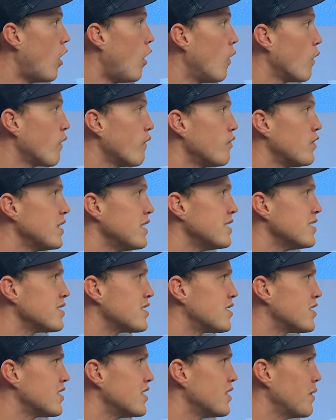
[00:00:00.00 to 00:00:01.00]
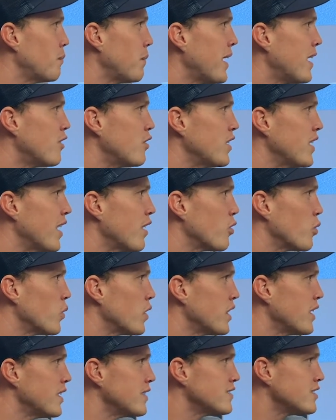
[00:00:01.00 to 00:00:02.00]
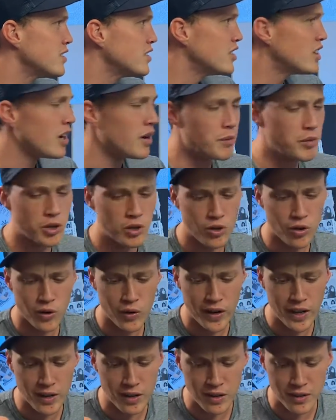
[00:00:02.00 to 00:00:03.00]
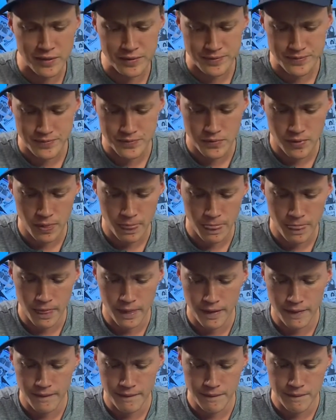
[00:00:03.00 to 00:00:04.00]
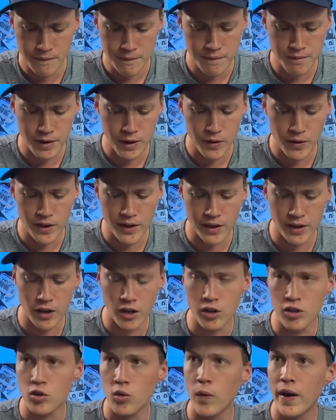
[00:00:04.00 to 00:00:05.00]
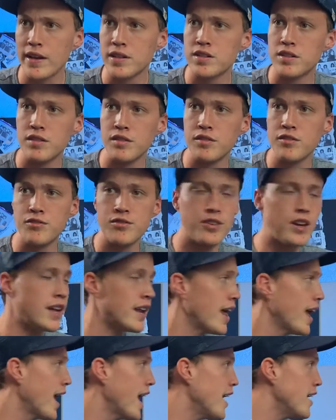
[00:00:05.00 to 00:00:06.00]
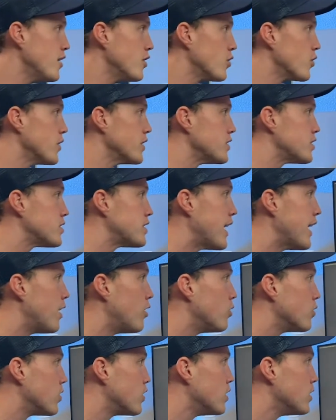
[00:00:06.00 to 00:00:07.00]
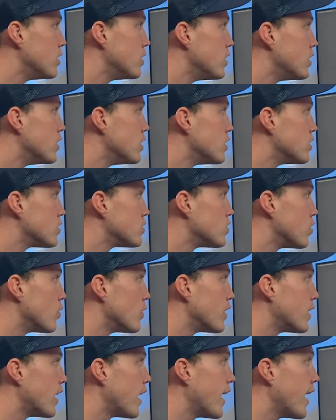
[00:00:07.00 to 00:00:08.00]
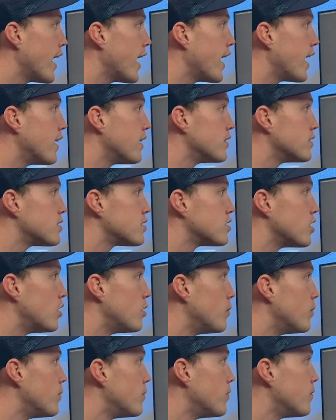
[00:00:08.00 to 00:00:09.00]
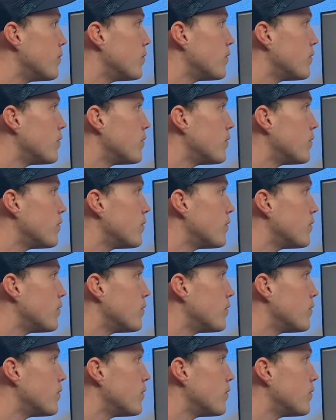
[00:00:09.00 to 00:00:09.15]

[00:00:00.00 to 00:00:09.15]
All of these paired together really come to create a very aggressive and angry sound. So then I added some.